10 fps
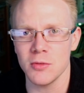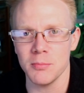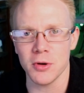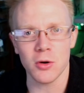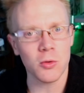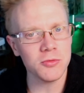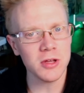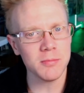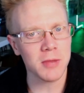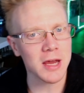but
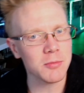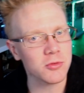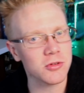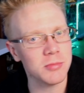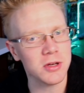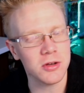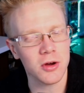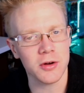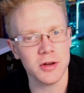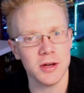only able to be
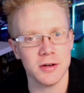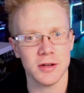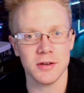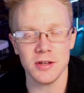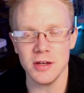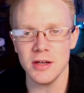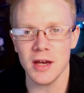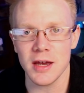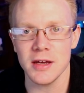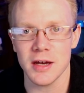done in a
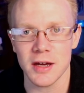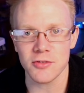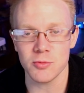TAS,